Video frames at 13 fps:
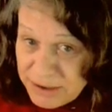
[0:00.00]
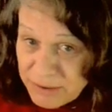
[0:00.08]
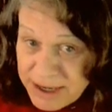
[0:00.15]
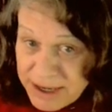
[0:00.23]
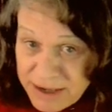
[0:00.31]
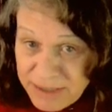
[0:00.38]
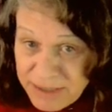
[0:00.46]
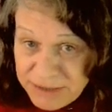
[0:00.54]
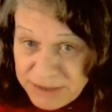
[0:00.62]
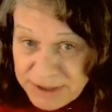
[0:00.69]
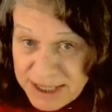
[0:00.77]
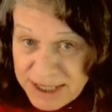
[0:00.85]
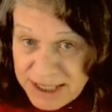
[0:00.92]

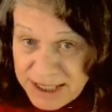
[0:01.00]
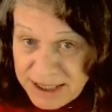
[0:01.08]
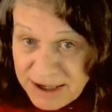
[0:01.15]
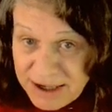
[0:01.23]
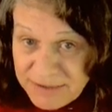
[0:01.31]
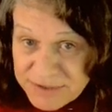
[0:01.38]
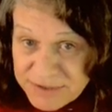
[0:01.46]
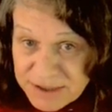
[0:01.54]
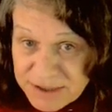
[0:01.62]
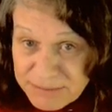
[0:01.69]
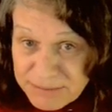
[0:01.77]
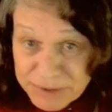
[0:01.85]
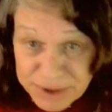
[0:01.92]
radiometric dating of
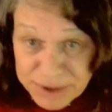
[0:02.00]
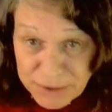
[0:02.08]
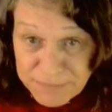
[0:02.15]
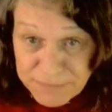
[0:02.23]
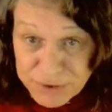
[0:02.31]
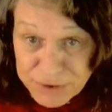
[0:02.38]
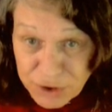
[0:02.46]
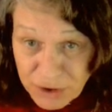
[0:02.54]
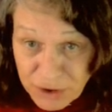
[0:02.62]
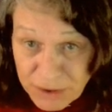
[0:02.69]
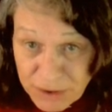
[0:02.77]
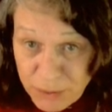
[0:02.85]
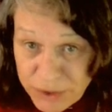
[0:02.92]
some preserved
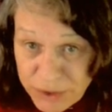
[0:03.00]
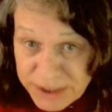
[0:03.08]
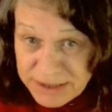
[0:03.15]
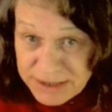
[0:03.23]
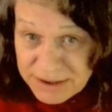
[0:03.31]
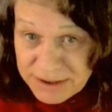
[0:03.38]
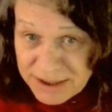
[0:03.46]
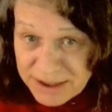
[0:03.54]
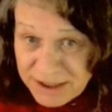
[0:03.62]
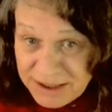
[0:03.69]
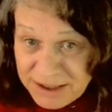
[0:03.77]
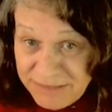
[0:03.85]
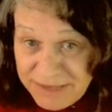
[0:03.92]
charred wood,
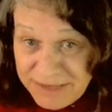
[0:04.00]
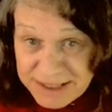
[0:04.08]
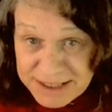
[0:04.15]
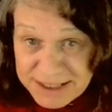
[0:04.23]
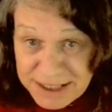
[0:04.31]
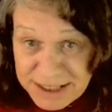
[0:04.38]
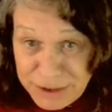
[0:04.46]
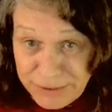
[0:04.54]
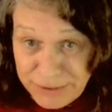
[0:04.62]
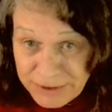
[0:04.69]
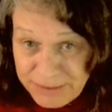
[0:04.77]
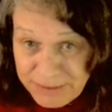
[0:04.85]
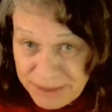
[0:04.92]
the events in
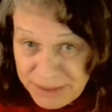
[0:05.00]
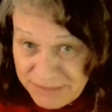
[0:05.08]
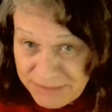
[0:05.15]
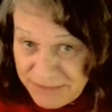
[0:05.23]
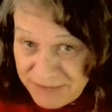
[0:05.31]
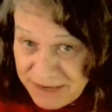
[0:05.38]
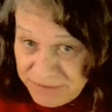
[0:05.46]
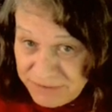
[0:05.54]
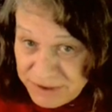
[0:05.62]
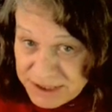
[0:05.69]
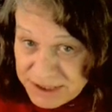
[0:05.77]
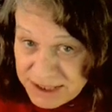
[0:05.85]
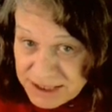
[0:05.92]
Europe in five
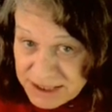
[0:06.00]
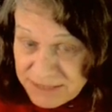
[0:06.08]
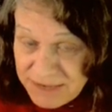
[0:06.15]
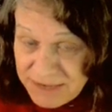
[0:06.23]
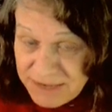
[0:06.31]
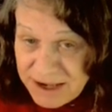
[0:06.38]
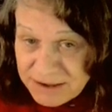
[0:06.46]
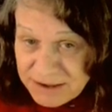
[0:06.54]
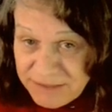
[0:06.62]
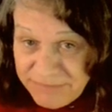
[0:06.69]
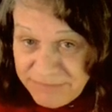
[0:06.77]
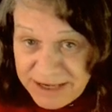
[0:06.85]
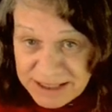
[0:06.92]
thirty-six have now
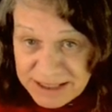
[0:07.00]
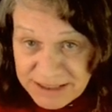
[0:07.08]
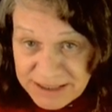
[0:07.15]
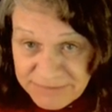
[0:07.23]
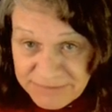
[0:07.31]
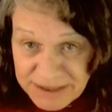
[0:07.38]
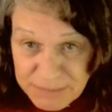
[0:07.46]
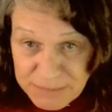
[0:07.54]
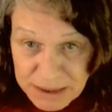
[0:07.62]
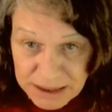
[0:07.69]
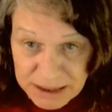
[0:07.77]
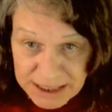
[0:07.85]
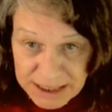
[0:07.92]
definitively
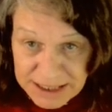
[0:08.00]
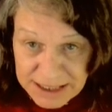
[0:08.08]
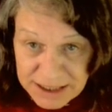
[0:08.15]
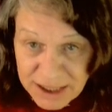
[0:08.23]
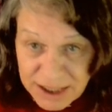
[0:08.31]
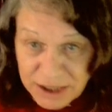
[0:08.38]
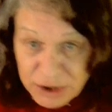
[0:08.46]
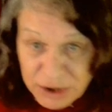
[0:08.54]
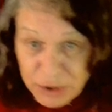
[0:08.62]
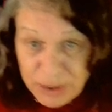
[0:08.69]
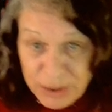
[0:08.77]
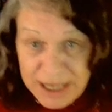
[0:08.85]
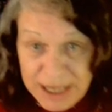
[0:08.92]
been linked
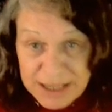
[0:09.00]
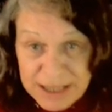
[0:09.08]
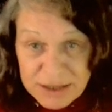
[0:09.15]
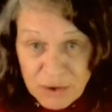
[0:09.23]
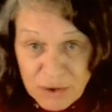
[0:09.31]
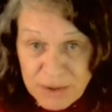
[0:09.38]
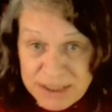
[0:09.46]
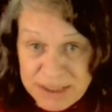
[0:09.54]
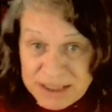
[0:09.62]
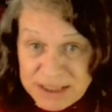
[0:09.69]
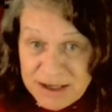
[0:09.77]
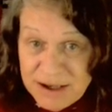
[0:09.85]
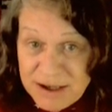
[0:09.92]
to an
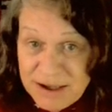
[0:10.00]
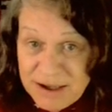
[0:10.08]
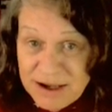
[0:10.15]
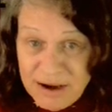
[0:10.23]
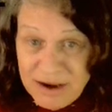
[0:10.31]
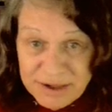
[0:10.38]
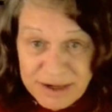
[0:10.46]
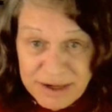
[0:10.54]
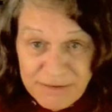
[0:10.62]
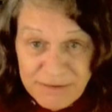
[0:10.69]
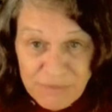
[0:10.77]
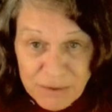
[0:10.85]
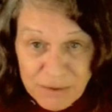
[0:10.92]
enormous
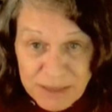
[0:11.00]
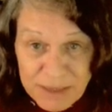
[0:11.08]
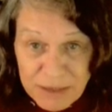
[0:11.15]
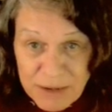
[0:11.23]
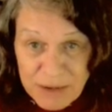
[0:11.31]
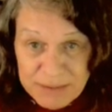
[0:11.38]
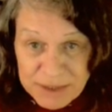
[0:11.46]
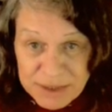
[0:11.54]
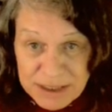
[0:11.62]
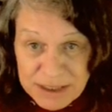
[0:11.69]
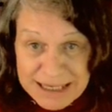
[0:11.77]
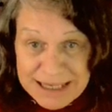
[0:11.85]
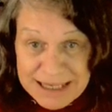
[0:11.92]
caldera-forming
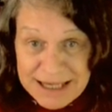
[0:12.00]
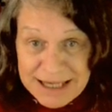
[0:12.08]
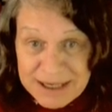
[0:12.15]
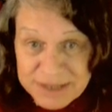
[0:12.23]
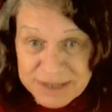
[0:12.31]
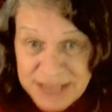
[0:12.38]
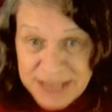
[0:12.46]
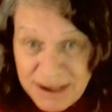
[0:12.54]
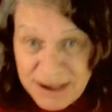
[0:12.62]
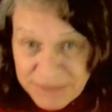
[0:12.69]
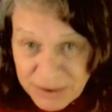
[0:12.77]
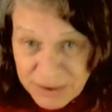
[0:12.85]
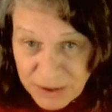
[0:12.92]
eruption in El
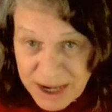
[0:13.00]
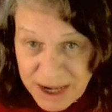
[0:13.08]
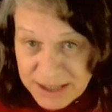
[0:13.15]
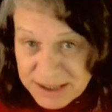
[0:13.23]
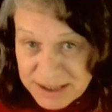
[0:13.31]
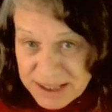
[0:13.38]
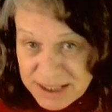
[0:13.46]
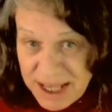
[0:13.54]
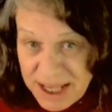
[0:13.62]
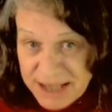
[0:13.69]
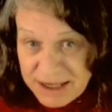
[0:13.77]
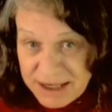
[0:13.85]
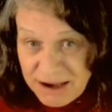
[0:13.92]
Salvador at the
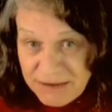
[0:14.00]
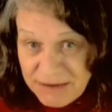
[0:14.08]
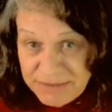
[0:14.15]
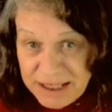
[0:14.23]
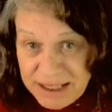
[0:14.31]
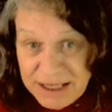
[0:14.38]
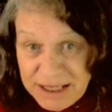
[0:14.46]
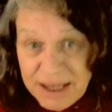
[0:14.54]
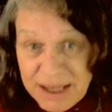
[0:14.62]
site of the